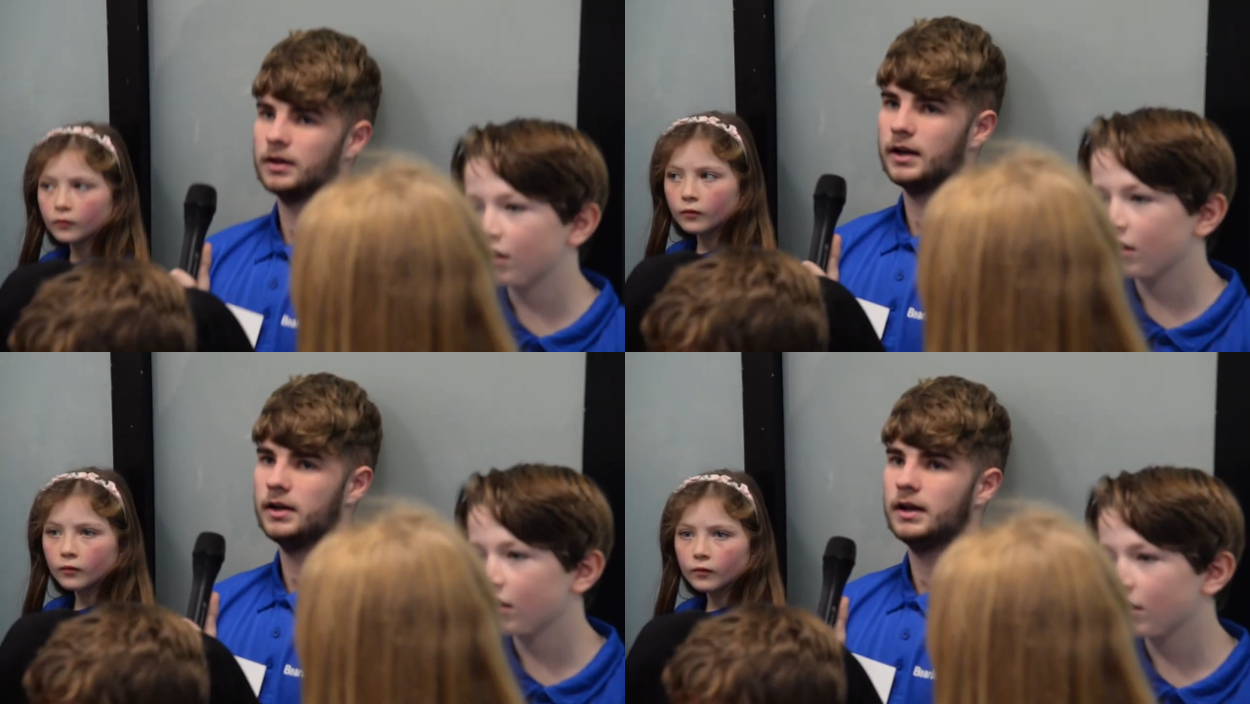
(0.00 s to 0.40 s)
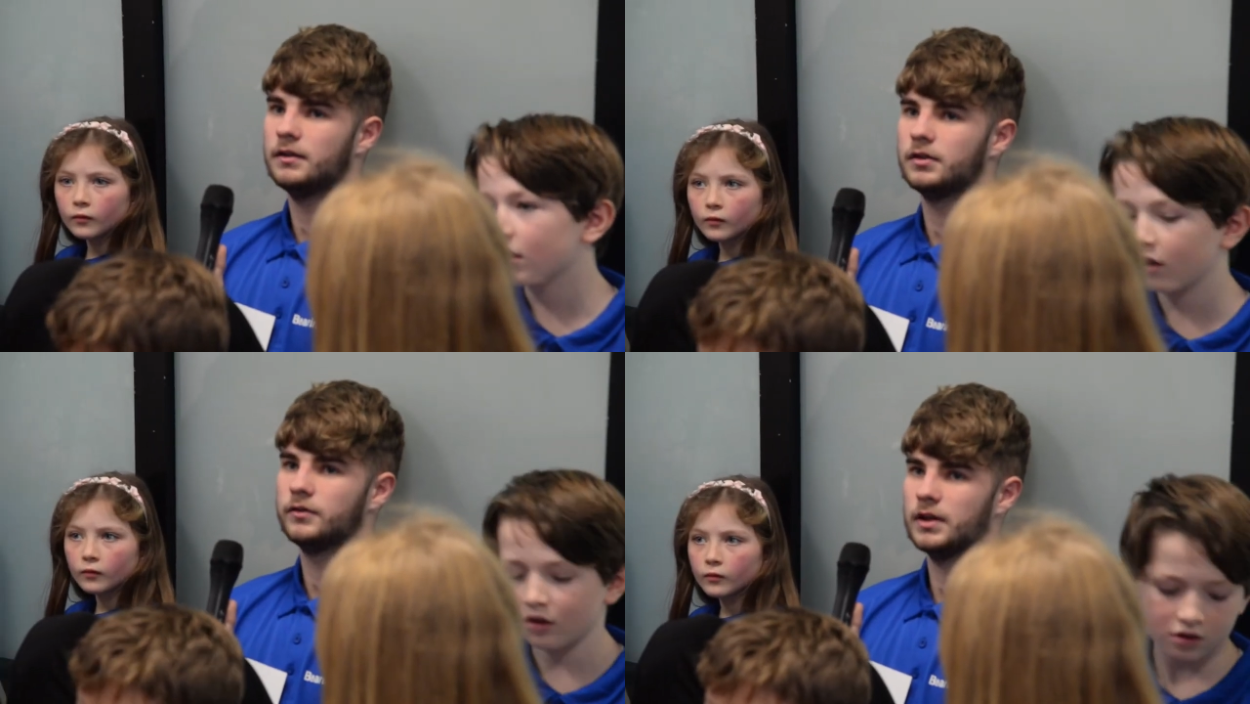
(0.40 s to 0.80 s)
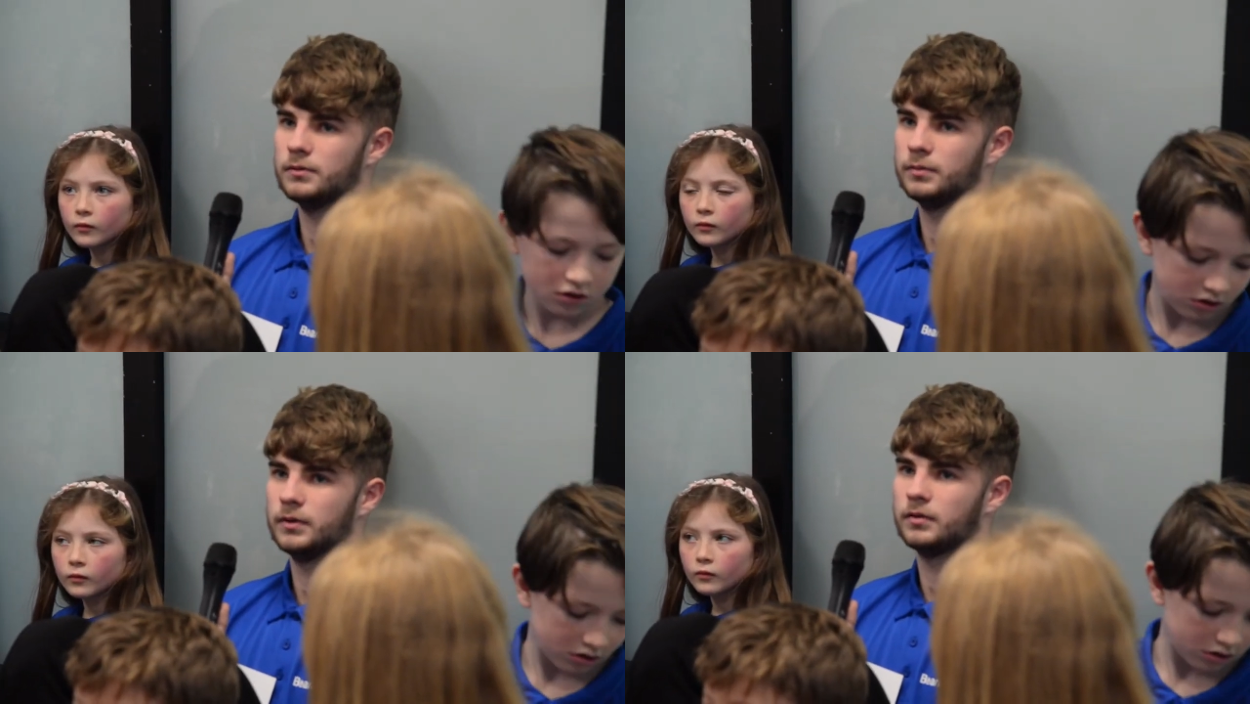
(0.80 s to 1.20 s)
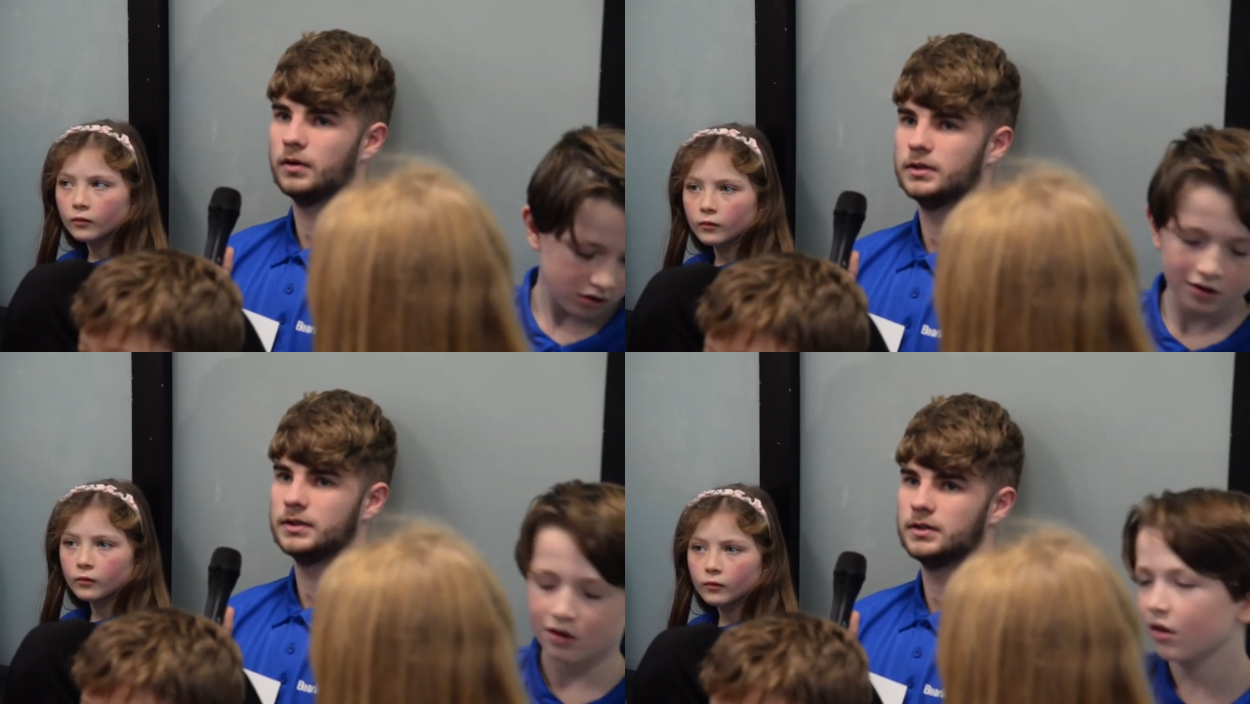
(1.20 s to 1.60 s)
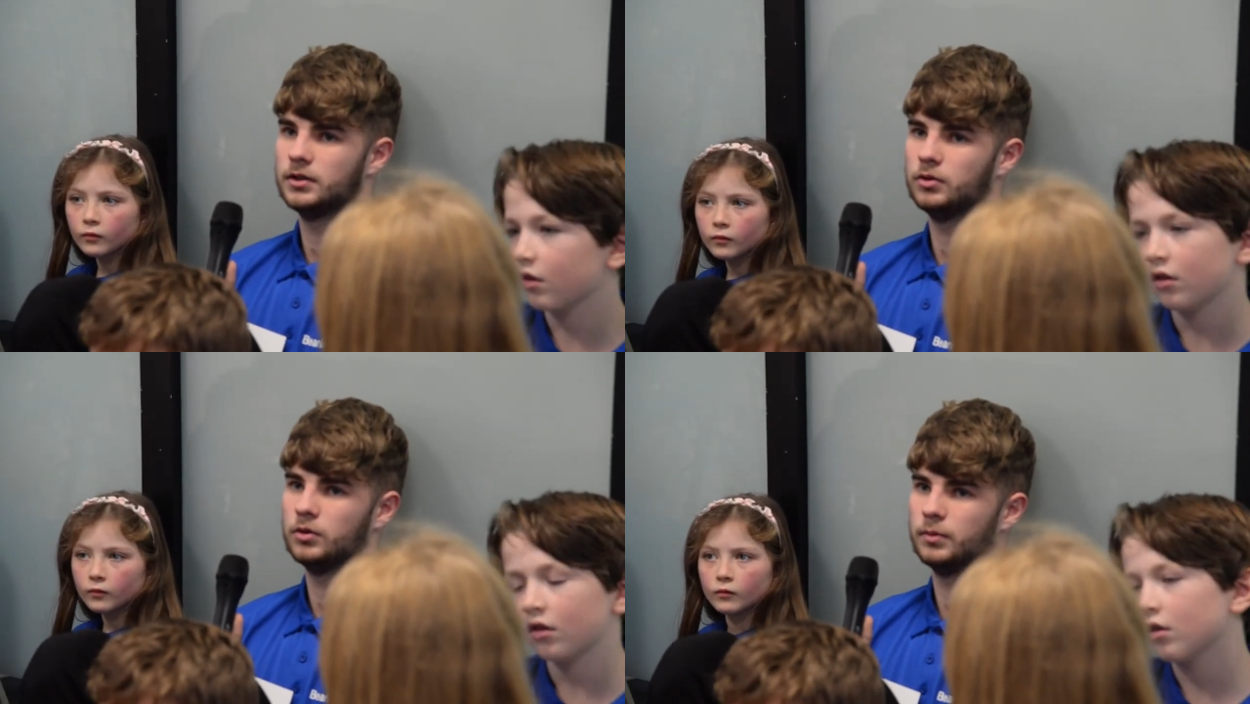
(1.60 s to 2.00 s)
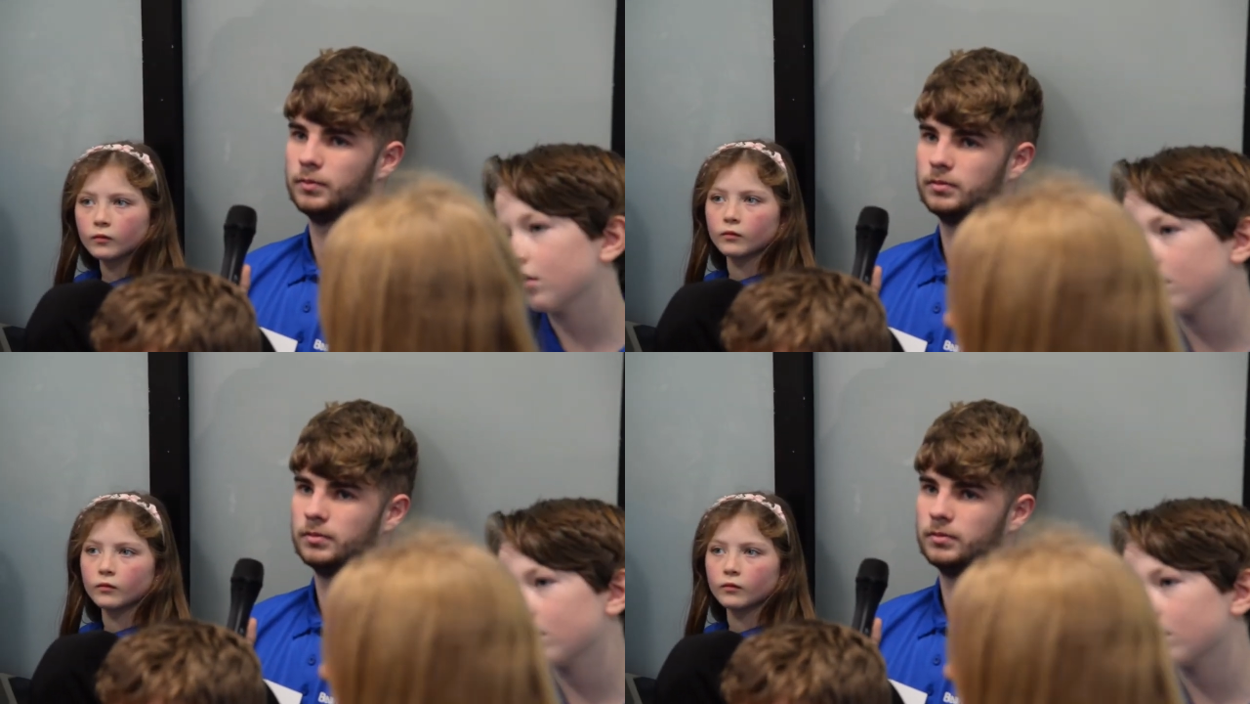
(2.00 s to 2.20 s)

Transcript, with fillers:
Speaker 1: any Leinster development squads as you grew up?